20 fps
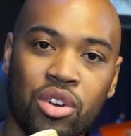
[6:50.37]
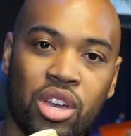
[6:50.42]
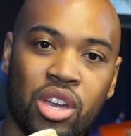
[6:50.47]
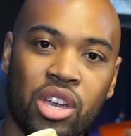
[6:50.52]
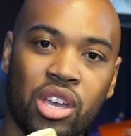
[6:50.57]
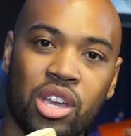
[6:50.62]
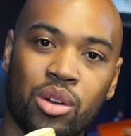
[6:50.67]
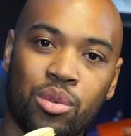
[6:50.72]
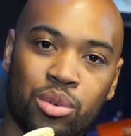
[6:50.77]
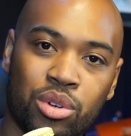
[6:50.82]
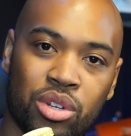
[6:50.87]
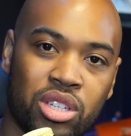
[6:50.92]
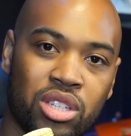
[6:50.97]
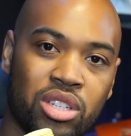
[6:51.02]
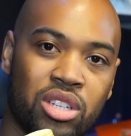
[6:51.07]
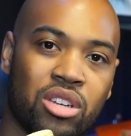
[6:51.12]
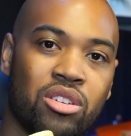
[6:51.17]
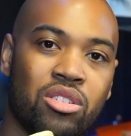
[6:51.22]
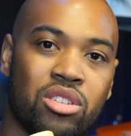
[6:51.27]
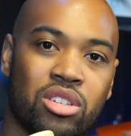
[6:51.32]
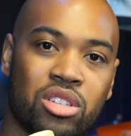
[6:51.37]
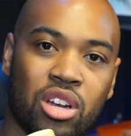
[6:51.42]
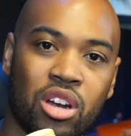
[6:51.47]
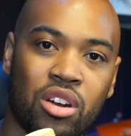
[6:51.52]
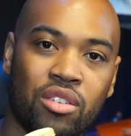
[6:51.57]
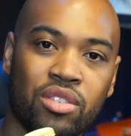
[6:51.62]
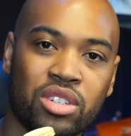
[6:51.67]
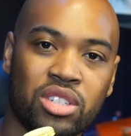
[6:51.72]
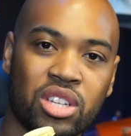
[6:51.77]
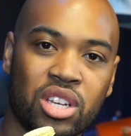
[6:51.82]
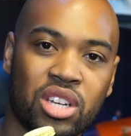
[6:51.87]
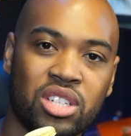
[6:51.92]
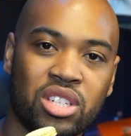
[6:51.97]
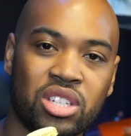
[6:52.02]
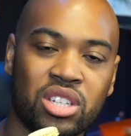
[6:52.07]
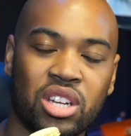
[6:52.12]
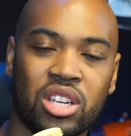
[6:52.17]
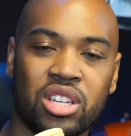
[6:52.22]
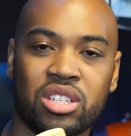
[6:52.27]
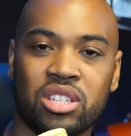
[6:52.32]
and we'll continue this conversation
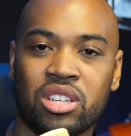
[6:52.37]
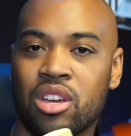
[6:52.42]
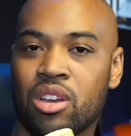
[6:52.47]
as